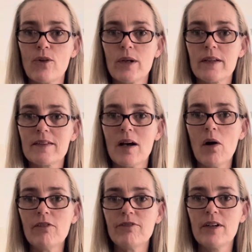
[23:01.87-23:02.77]
for
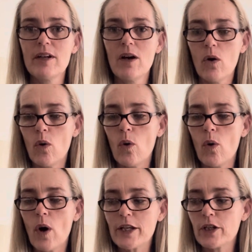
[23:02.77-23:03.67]
yourself.
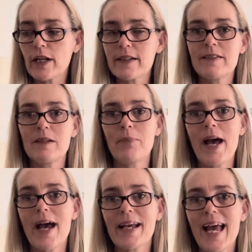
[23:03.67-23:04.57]
Or are you going to sit
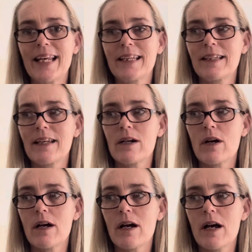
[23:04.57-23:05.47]
back and
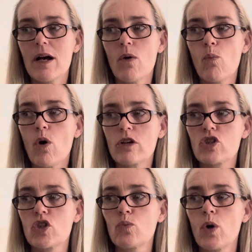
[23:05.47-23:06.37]

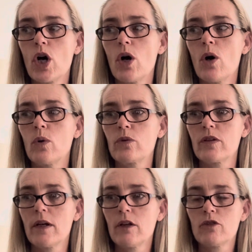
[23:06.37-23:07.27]
watch the world
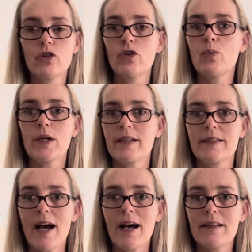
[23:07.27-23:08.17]
do what it
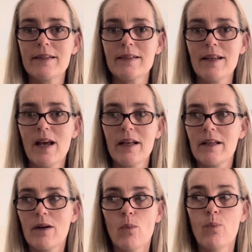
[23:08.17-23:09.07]
does
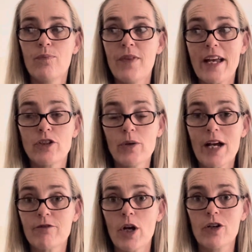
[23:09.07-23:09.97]
that you
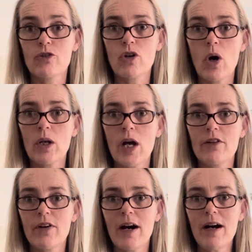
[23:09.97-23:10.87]
have no control
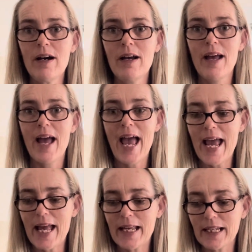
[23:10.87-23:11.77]
over
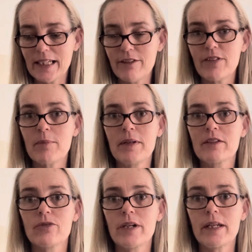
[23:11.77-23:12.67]
and live in
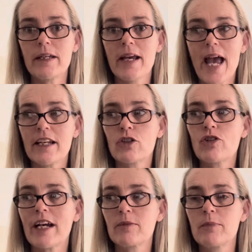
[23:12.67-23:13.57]
misery and
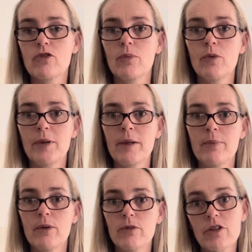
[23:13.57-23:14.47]
attract miserable
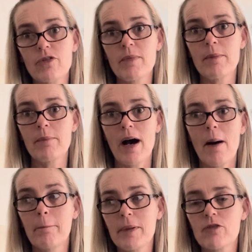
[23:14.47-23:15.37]
people? Just
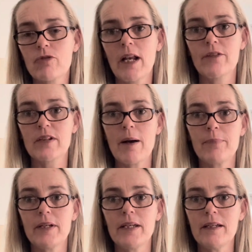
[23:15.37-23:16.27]
remember, misery loves
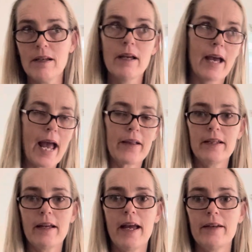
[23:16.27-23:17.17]
company
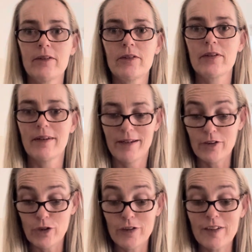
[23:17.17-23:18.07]
and
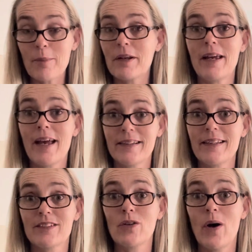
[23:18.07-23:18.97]
enthusiasm and
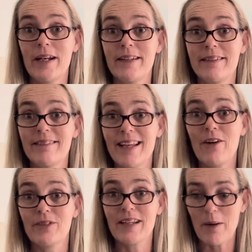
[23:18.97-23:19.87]
excited
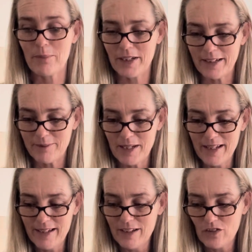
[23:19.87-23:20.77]
loves company.
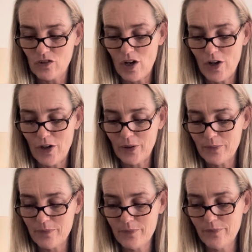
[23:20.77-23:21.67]
So